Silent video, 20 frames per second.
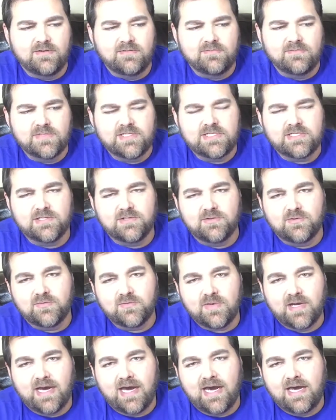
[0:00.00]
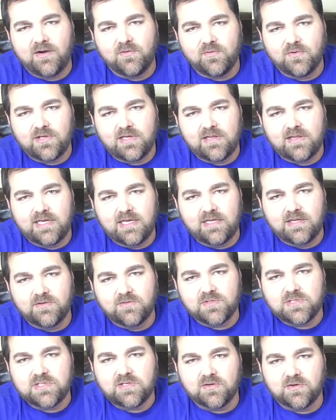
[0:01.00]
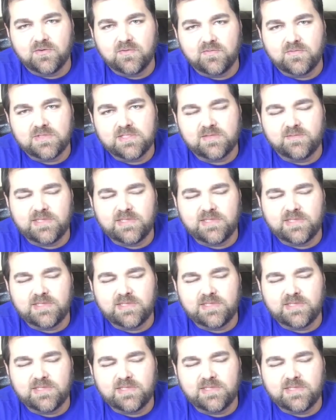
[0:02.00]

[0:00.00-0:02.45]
So I don't really think in those terms.